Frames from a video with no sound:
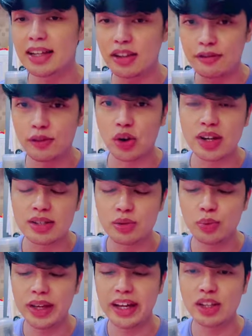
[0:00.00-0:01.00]
And of course,
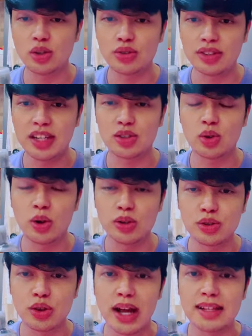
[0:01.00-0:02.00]
we can use this
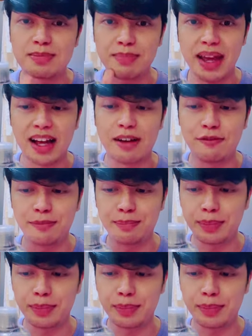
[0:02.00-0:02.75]
also as makeup